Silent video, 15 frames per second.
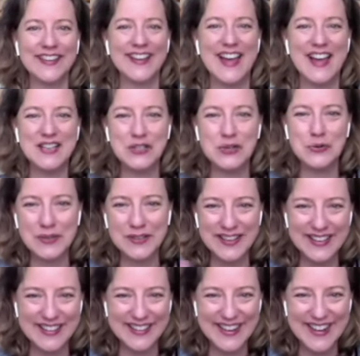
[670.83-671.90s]
as you were no.
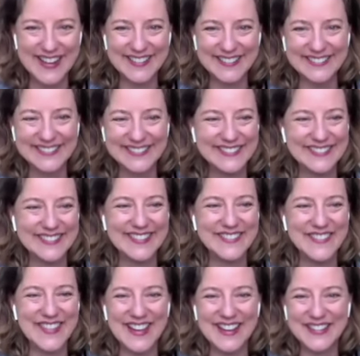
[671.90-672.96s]
in and out of
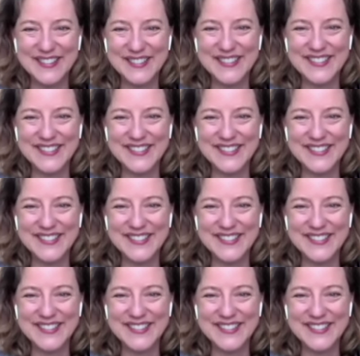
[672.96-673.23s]
the house? No,